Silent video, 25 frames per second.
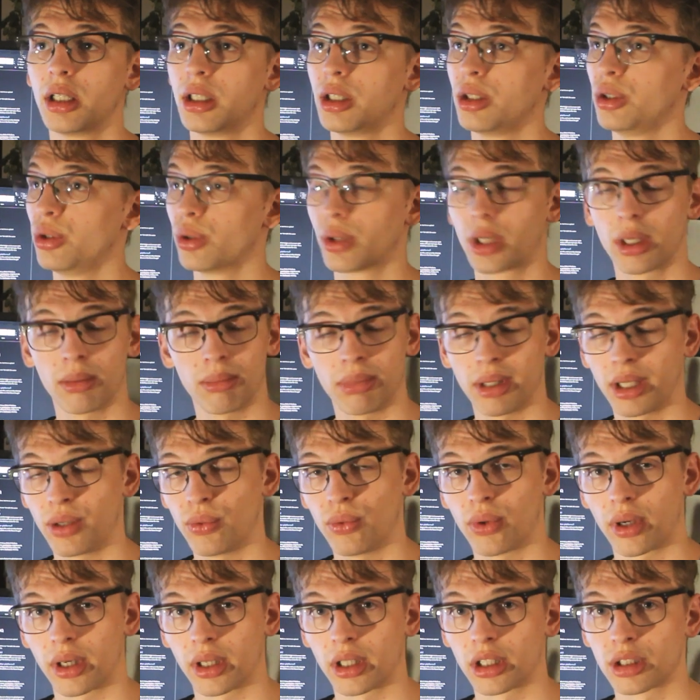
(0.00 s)
you can play
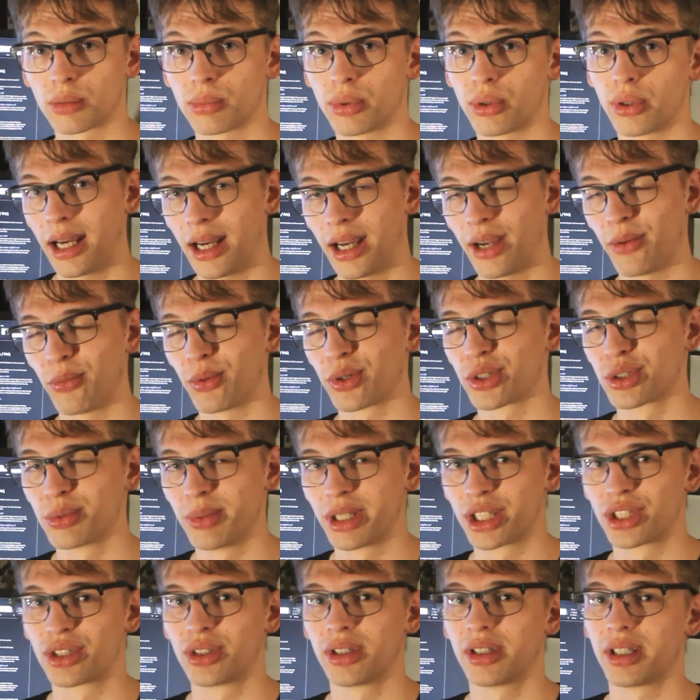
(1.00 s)
Rocket Explorer. I want to
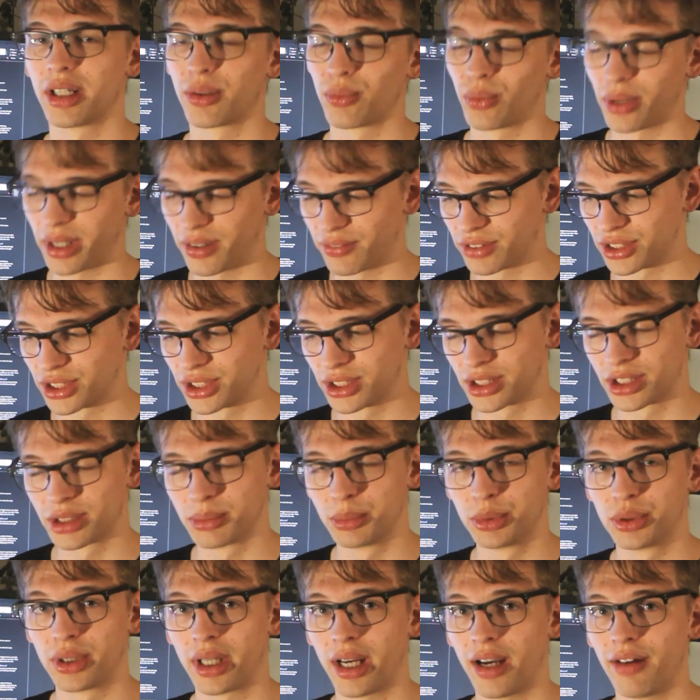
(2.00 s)
make sure that whatever
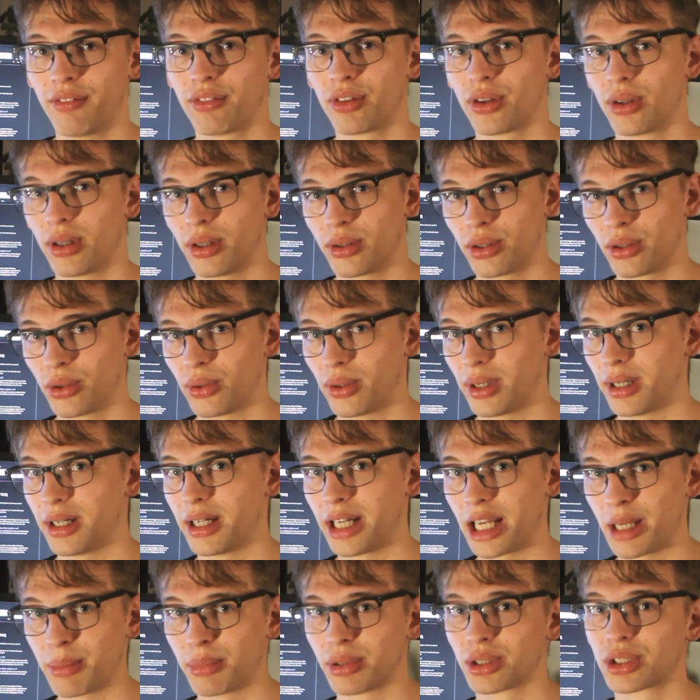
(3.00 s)
system you have, you are
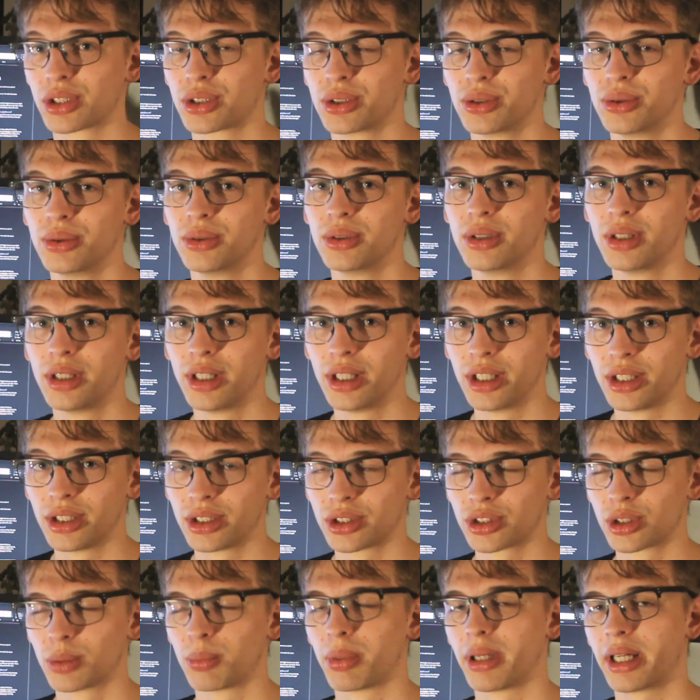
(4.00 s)
able to
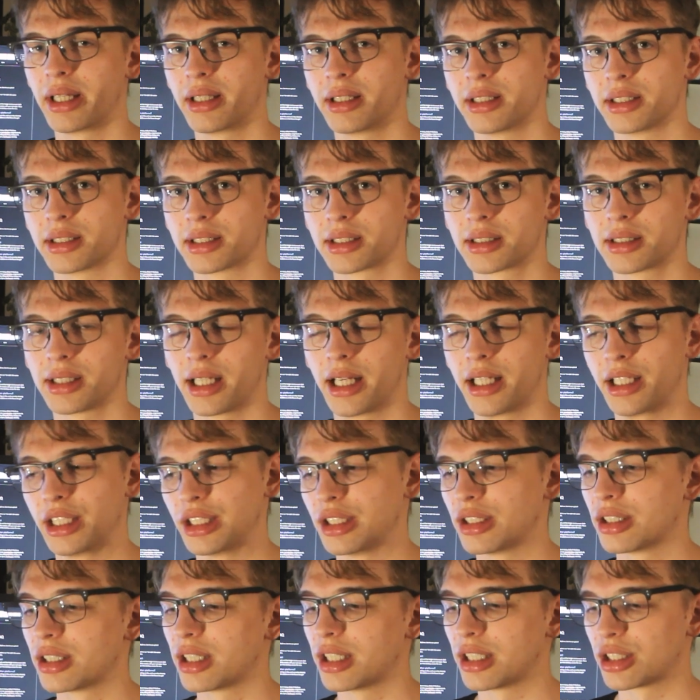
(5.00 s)
play this
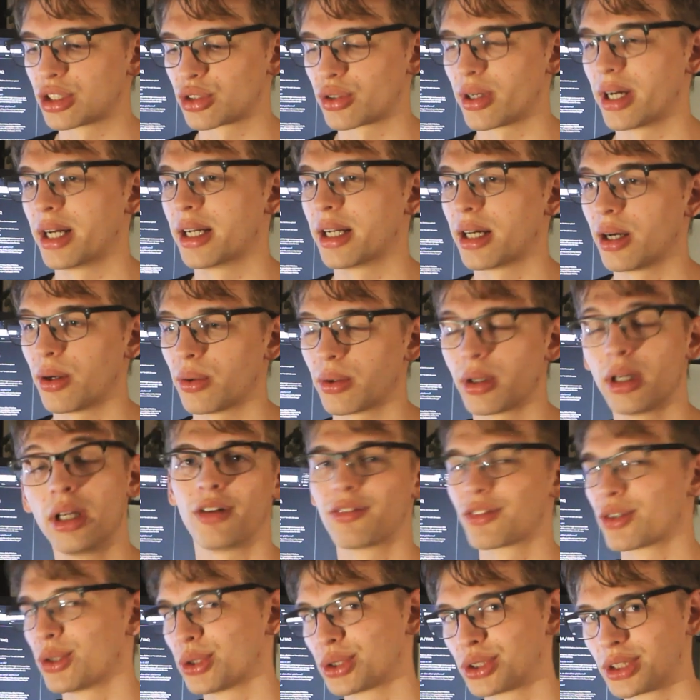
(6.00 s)
and try it out.
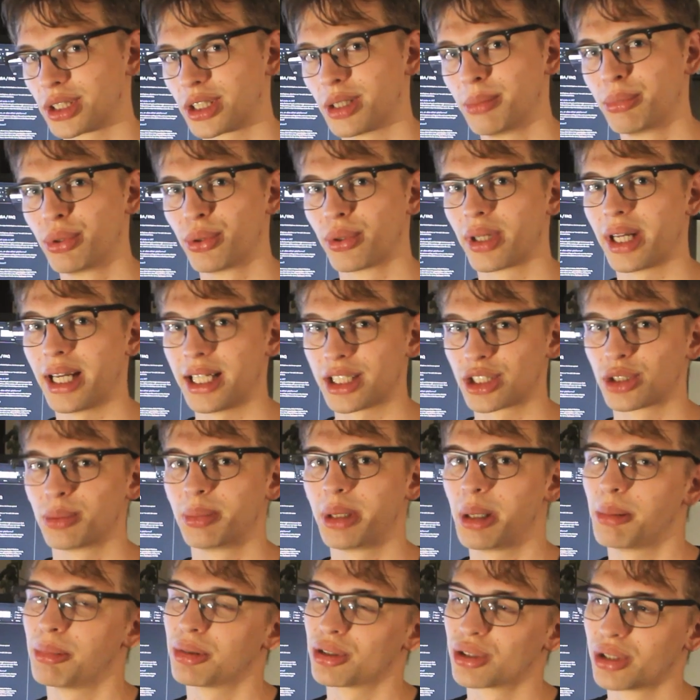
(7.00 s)
Of course, your computer has to
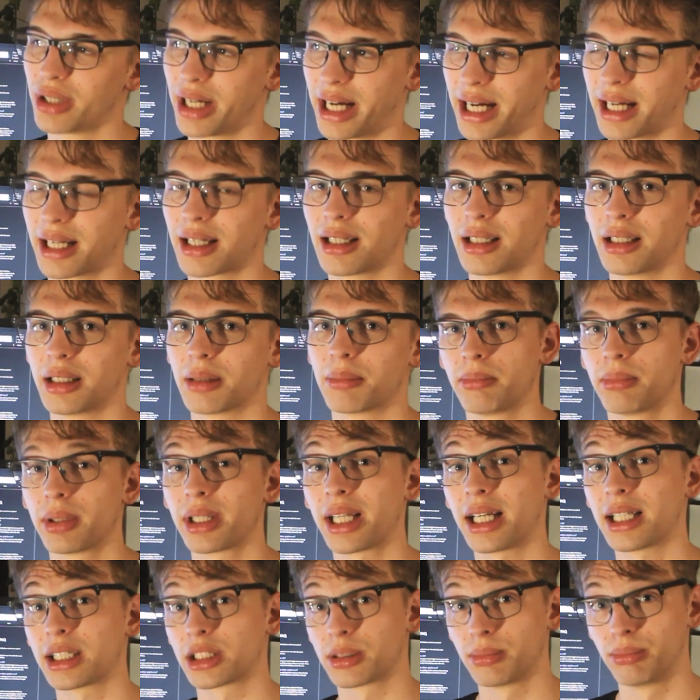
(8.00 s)
be able to handle it, but
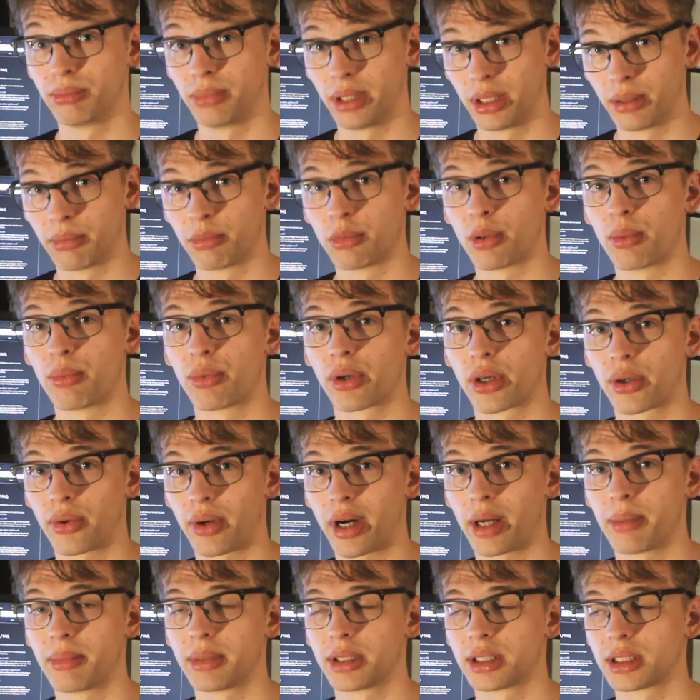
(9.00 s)
there are some minimum
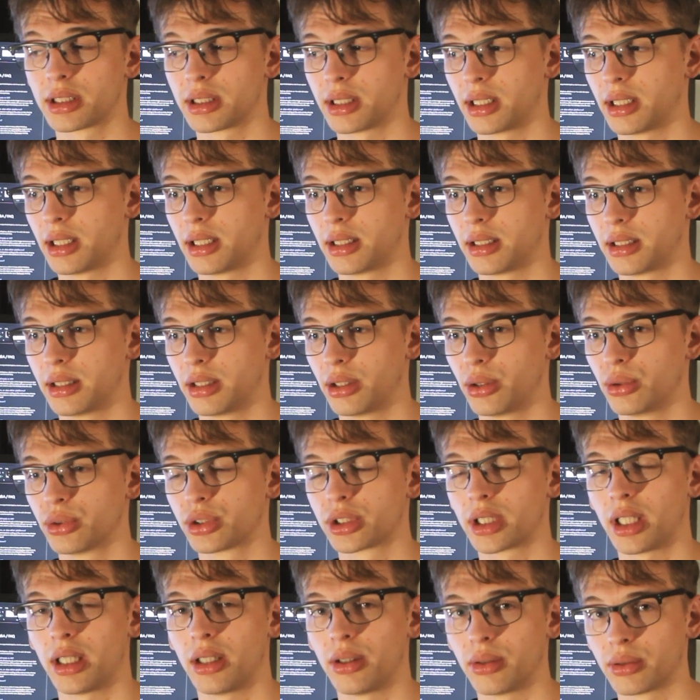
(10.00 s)
requirements, and
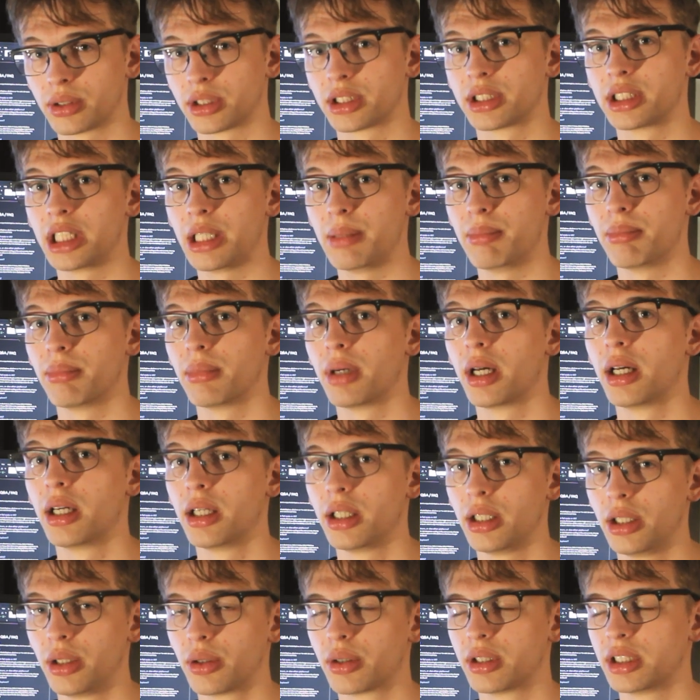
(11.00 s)
those are on Steam.
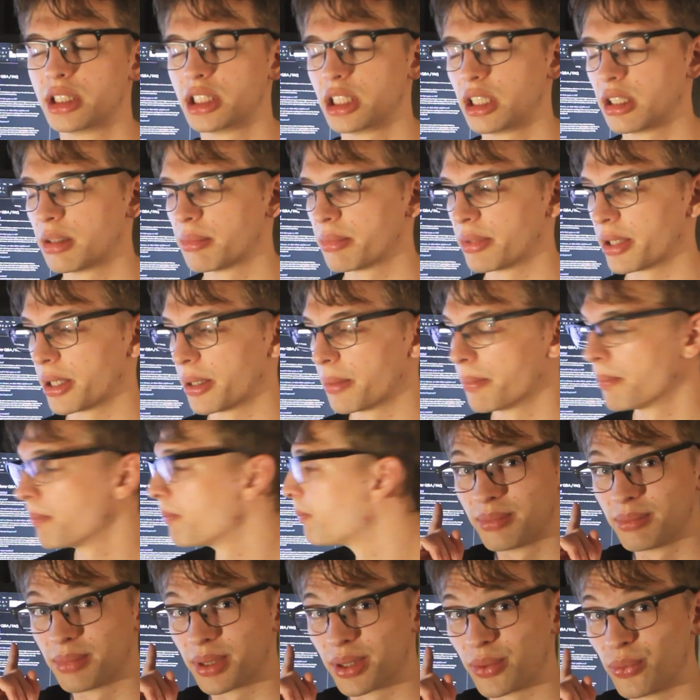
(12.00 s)
You can see them there.
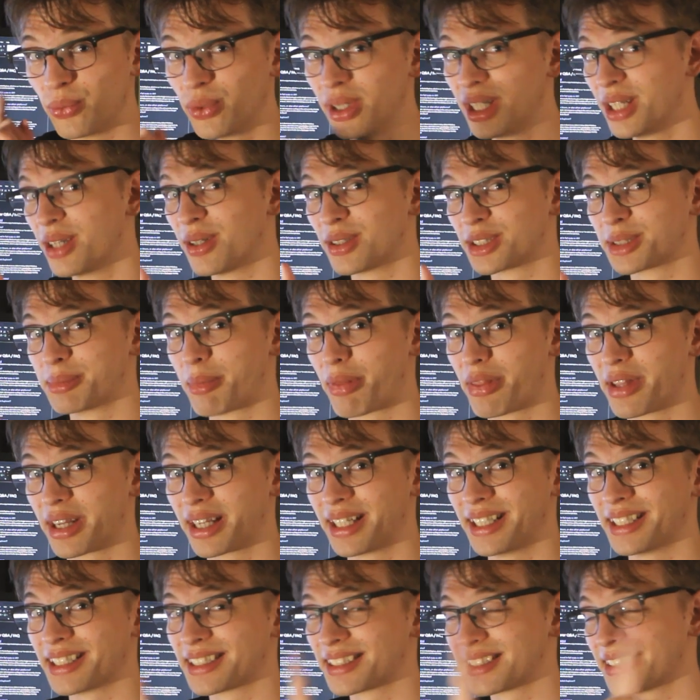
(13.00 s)
But the really awesome thing
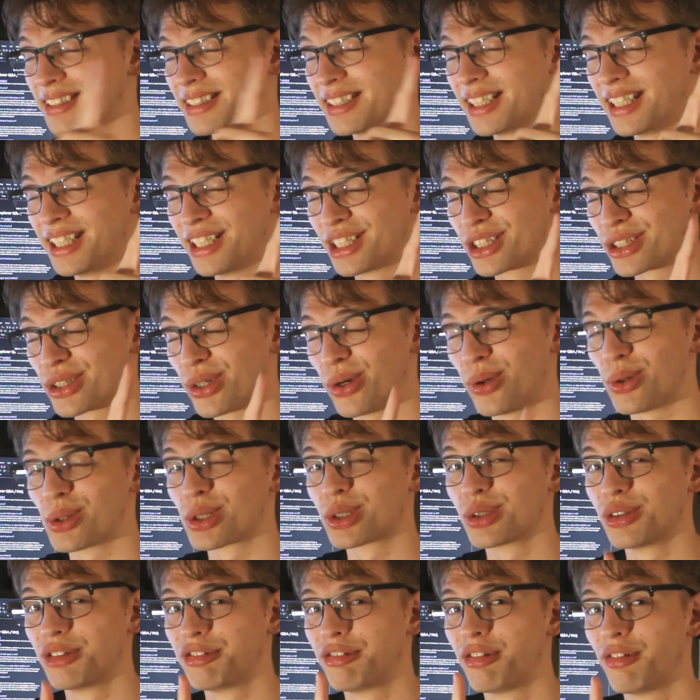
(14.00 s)
is it's
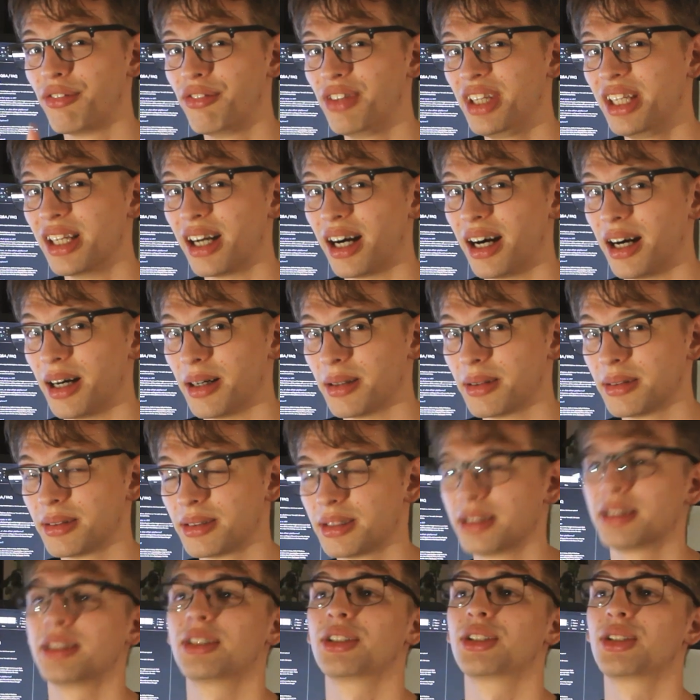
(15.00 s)
also for VR.
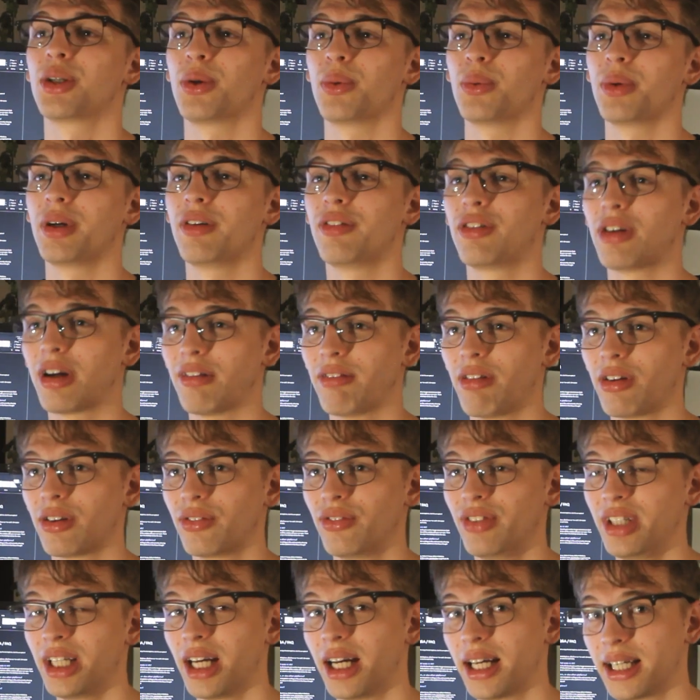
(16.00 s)
So if you have a
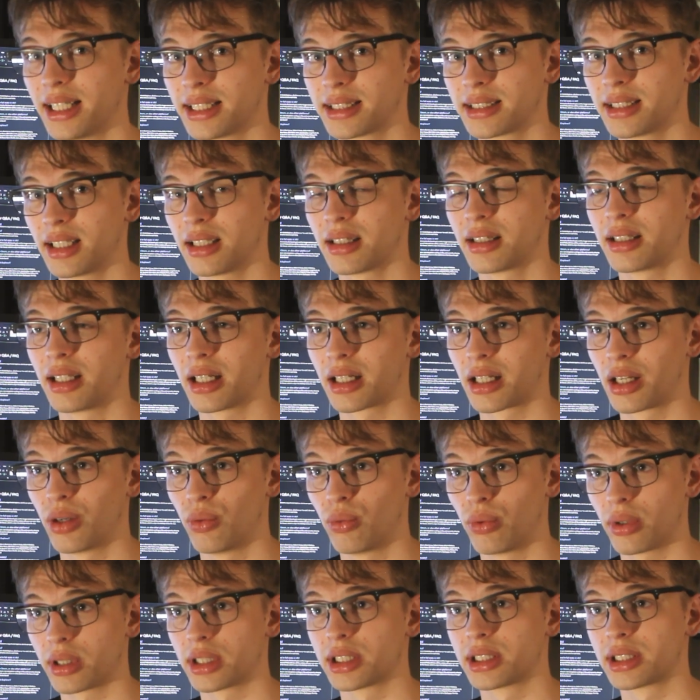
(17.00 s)
VR headset that can
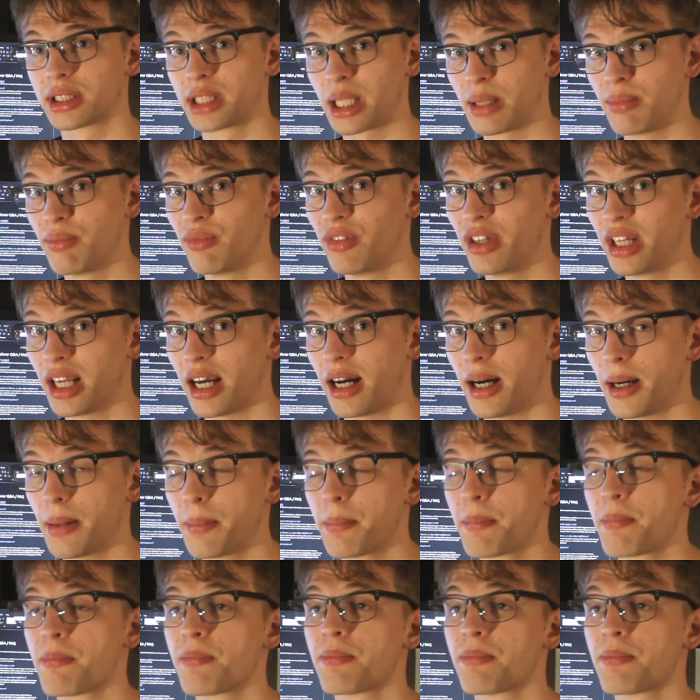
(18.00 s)
run Steam VR,